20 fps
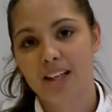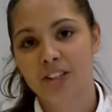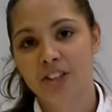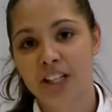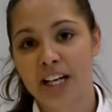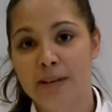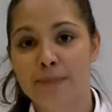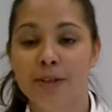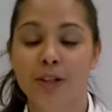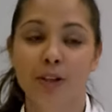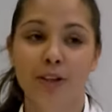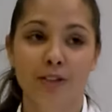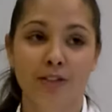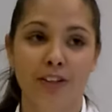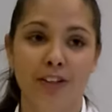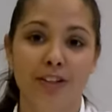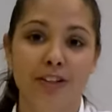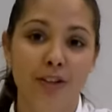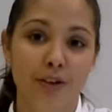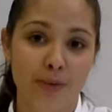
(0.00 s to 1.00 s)
Jamie
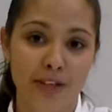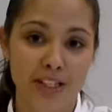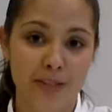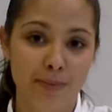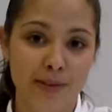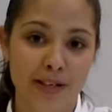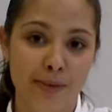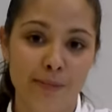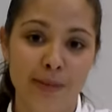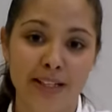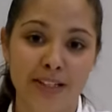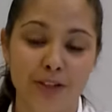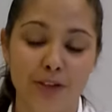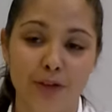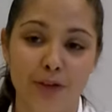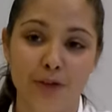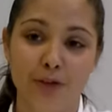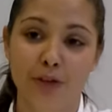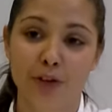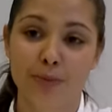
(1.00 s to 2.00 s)
Oliver has always been a
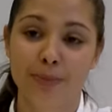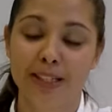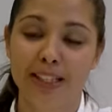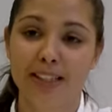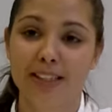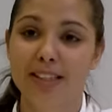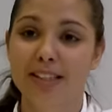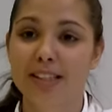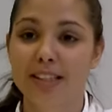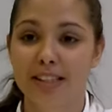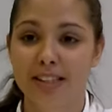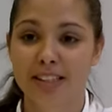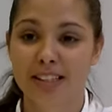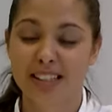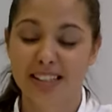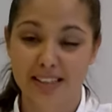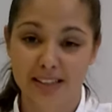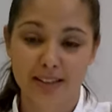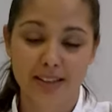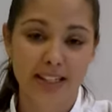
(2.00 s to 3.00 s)
mentor for me.
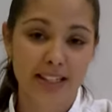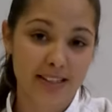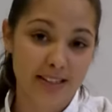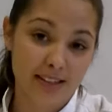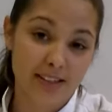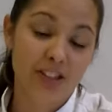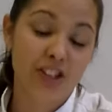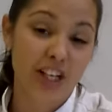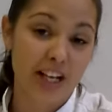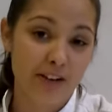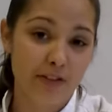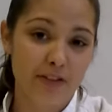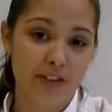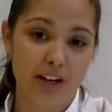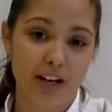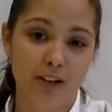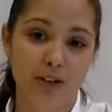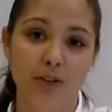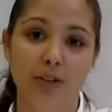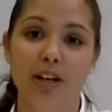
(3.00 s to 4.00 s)
He's a chef
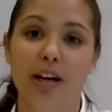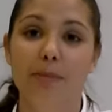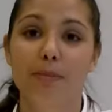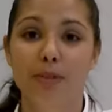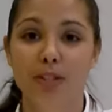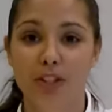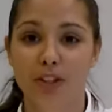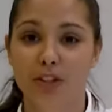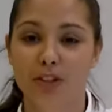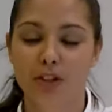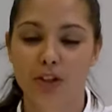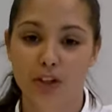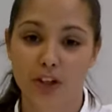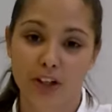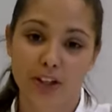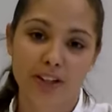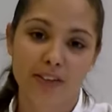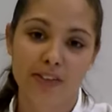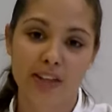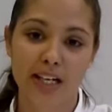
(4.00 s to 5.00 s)
that I look up to, not
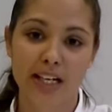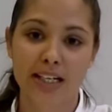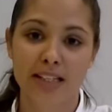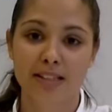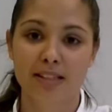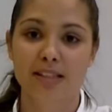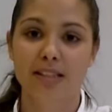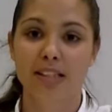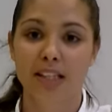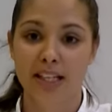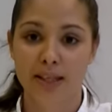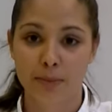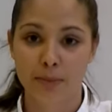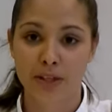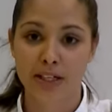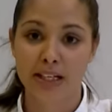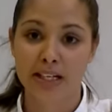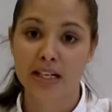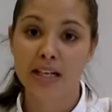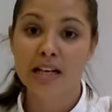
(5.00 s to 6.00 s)
only that he's a
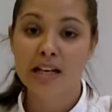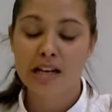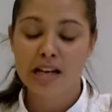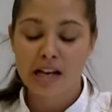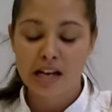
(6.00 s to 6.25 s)
celebrity.